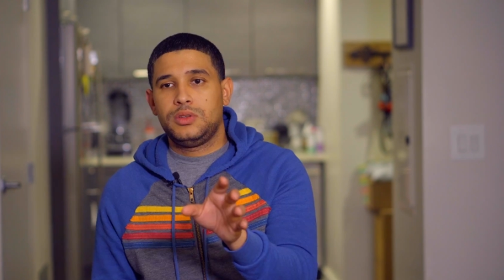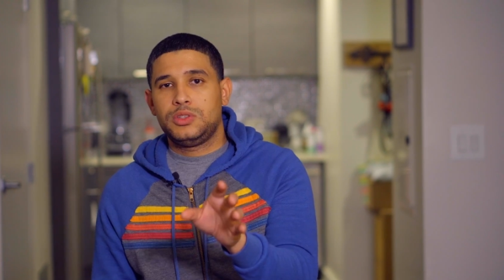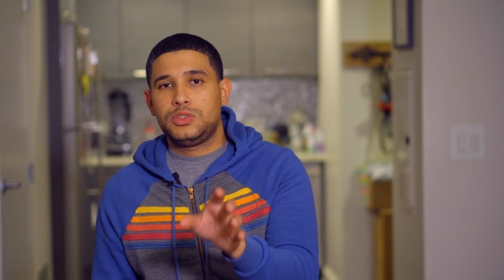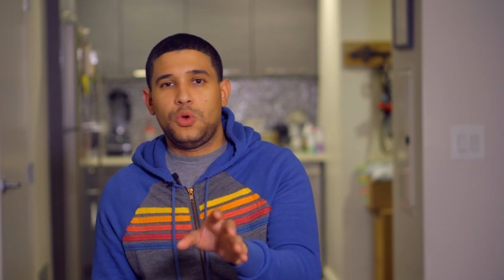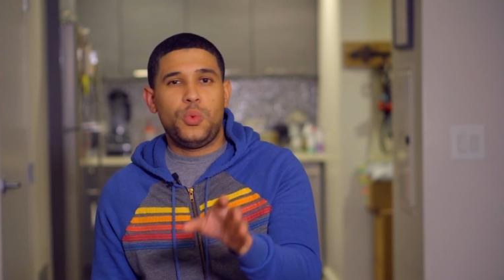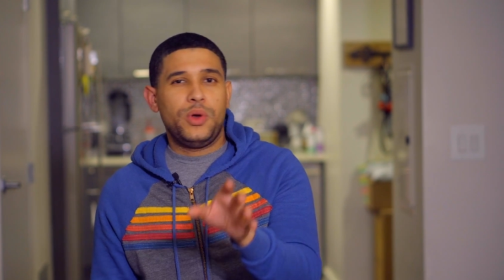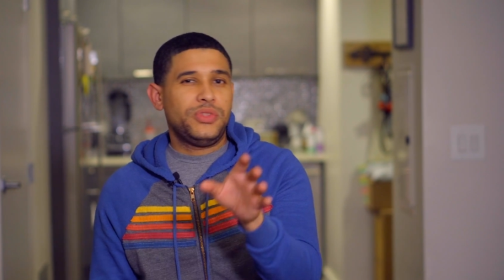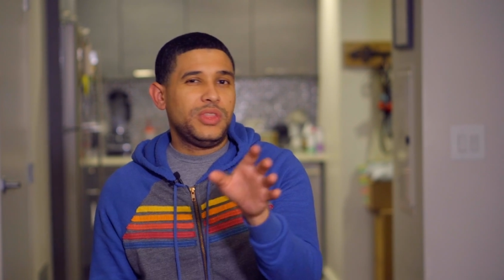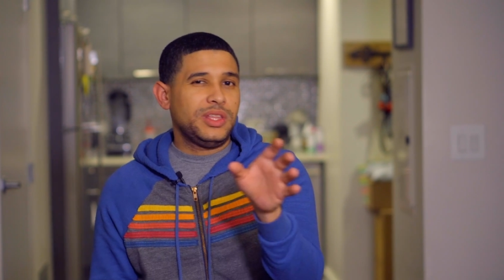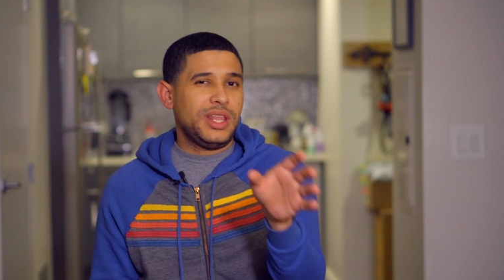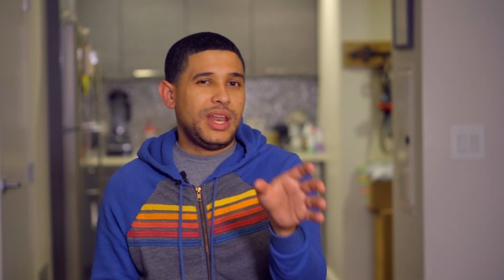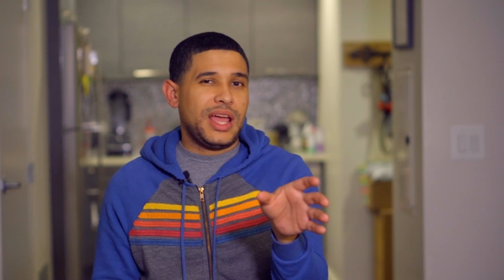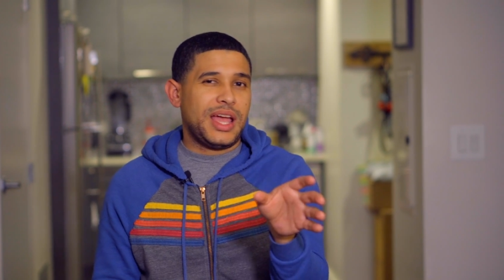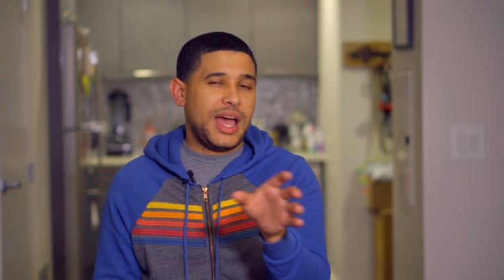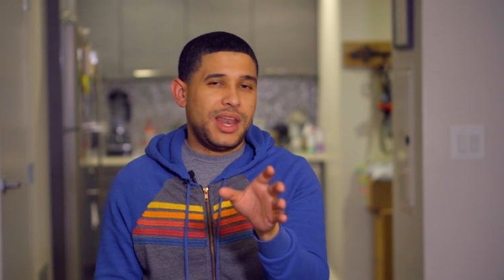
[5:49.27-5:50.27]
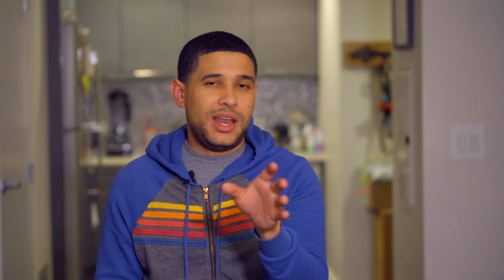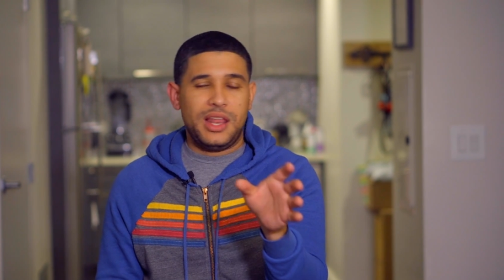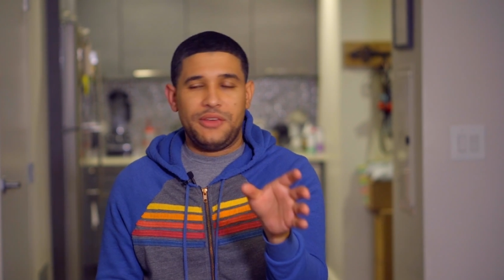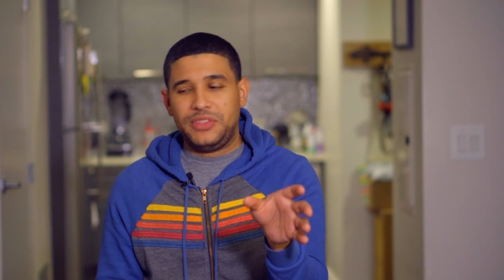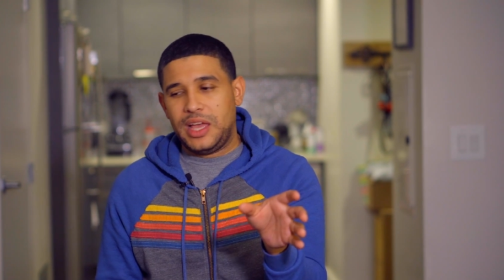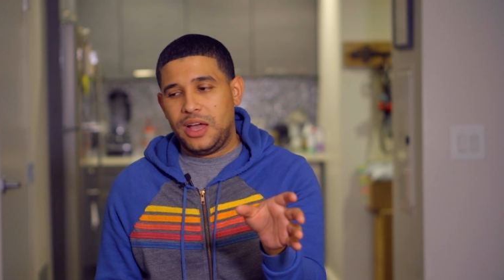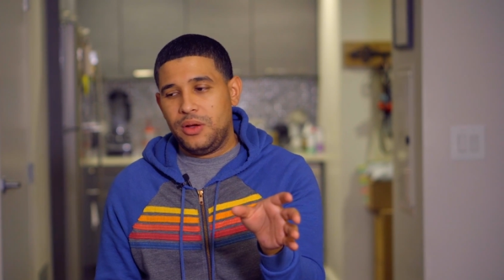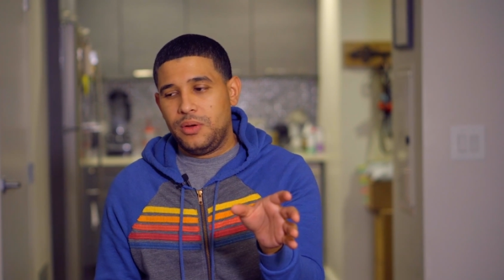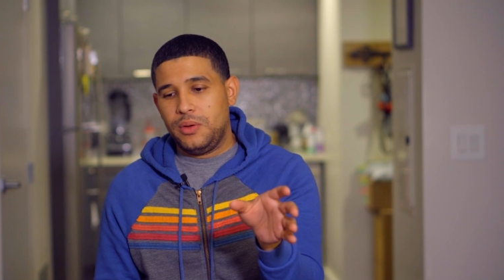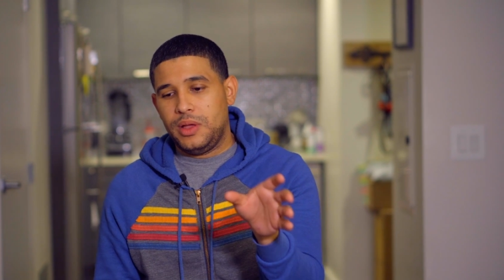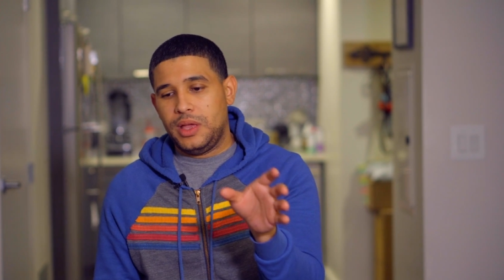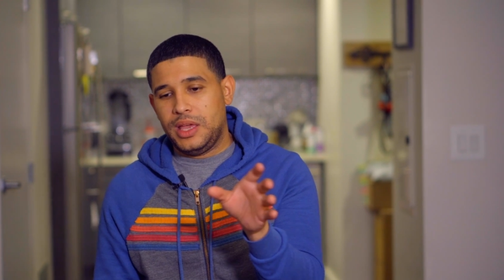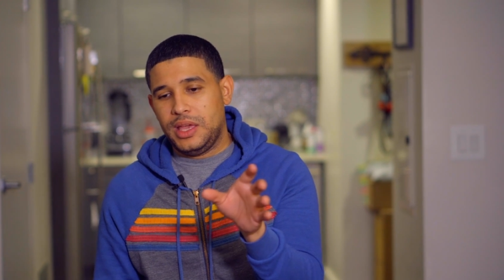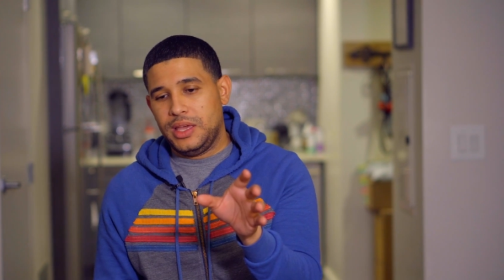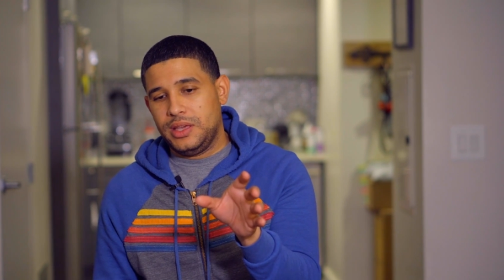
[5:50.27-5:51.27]
So one thing that I kind of left out
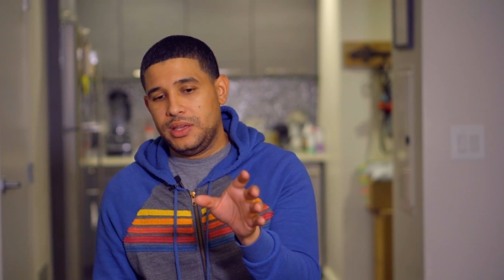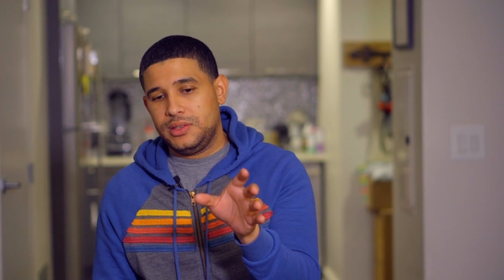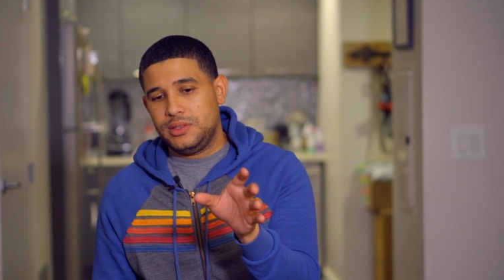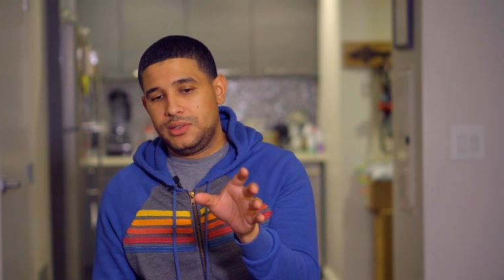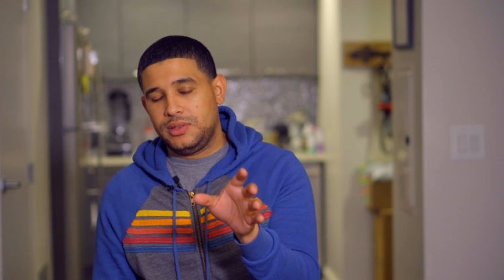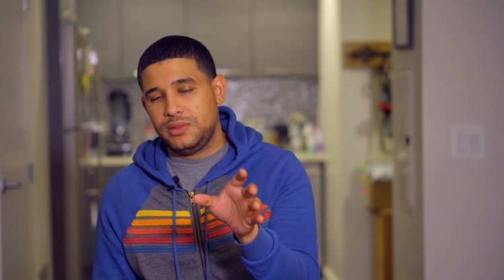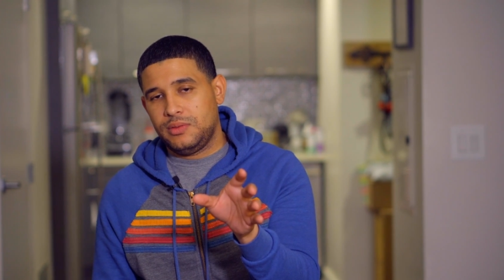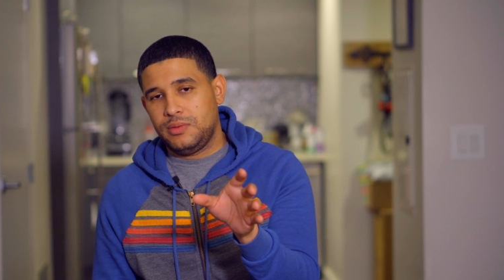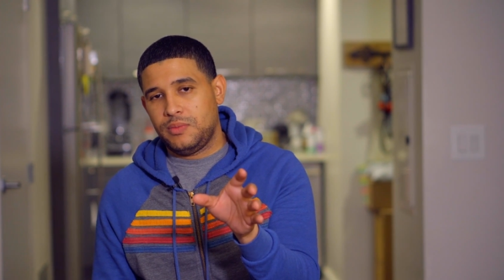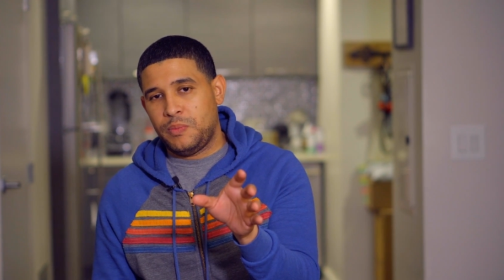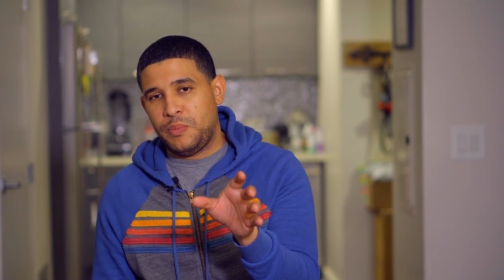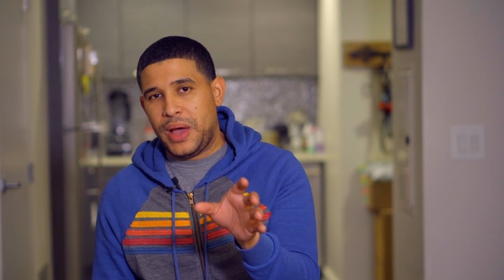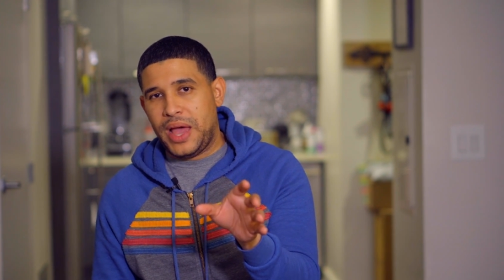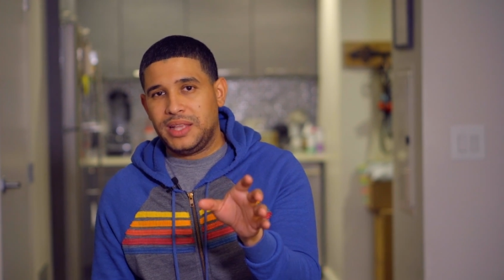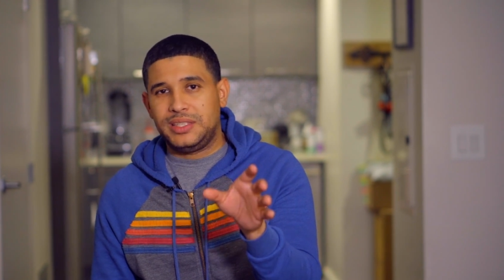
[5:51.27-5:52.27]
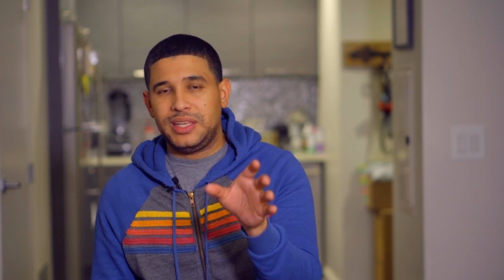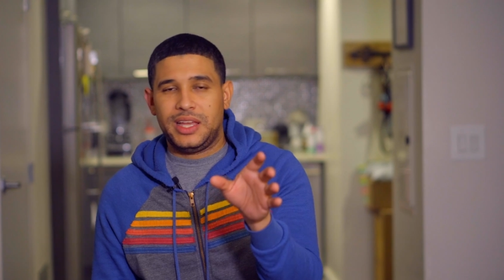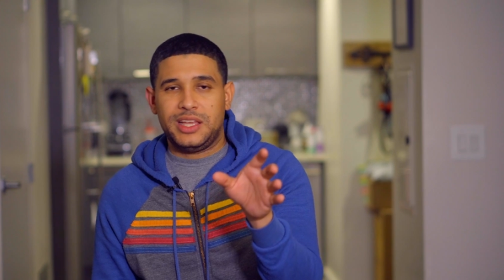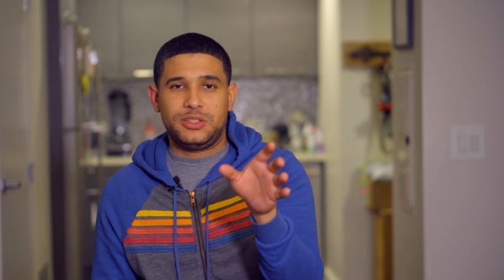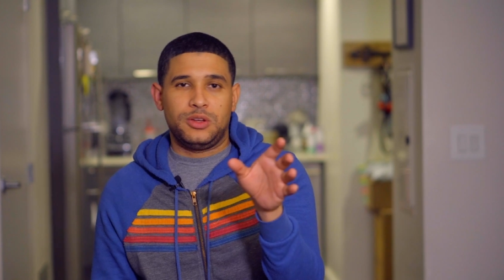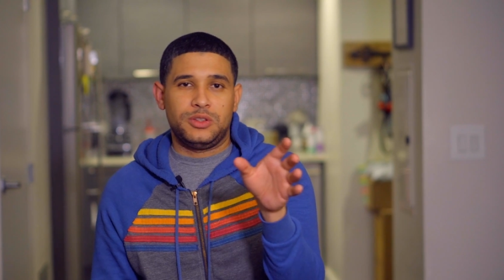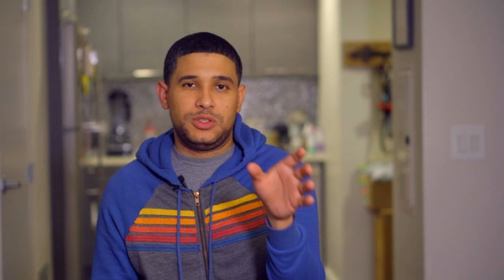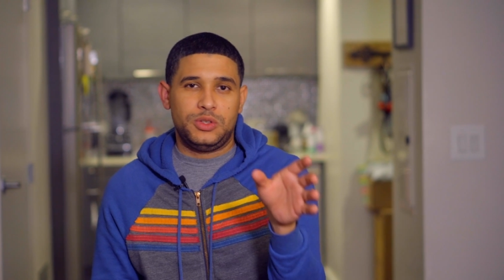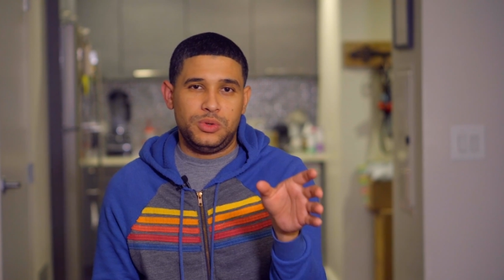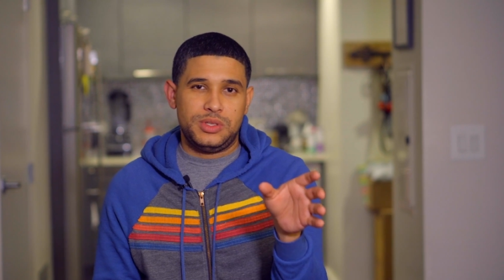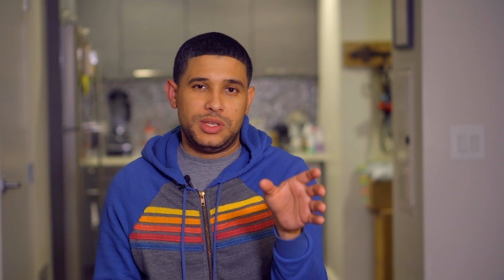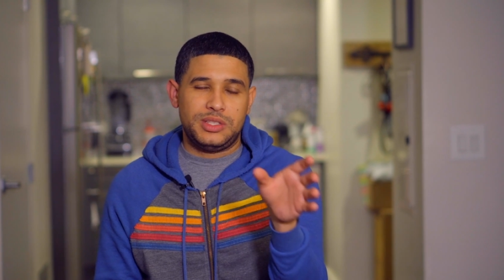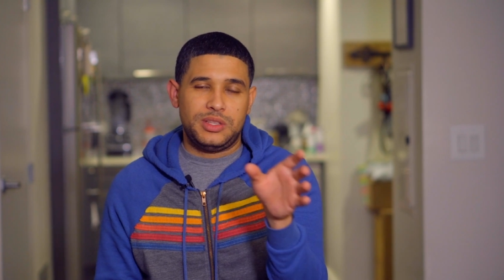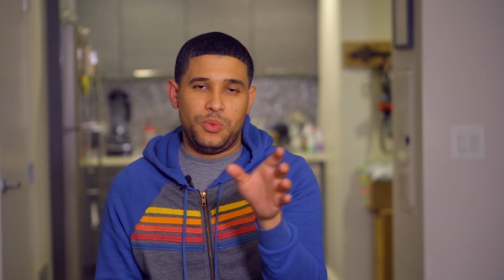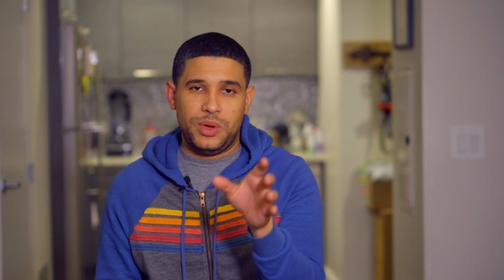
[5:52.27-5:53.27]
is buying tickets on
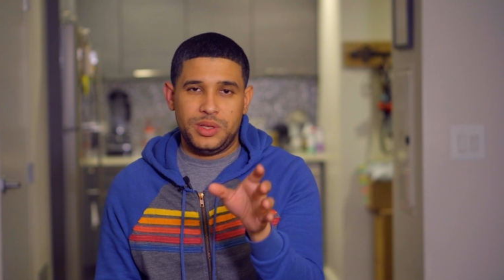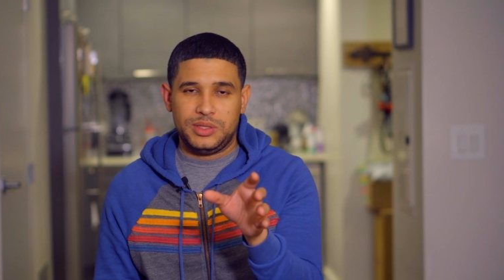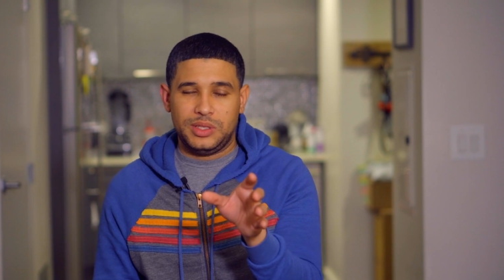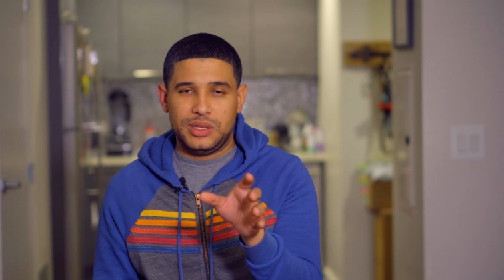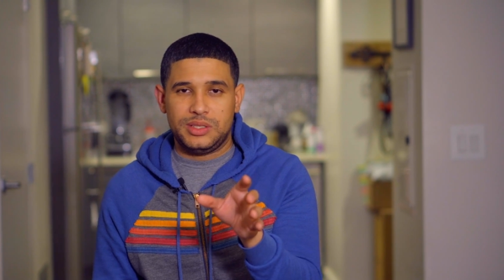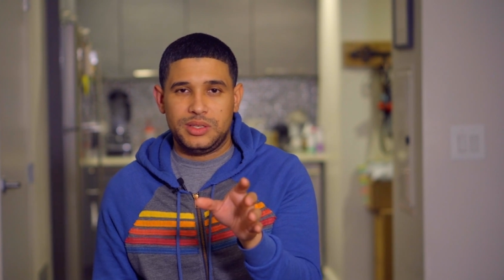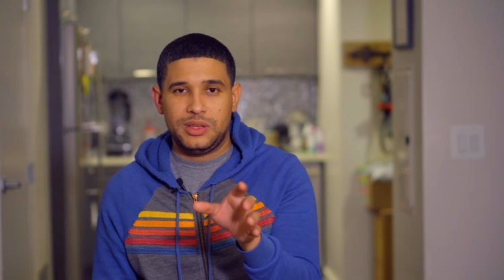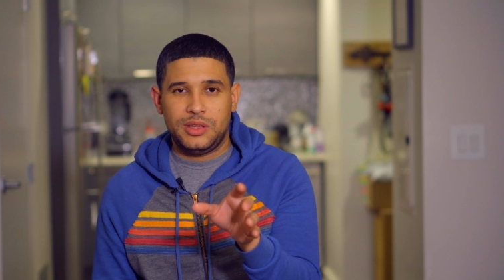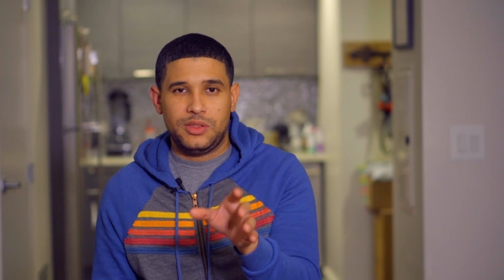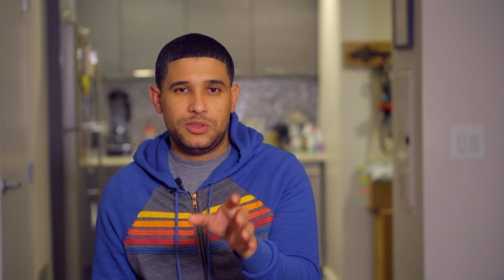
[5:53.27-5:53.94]
Tuesdays and Wednesdays.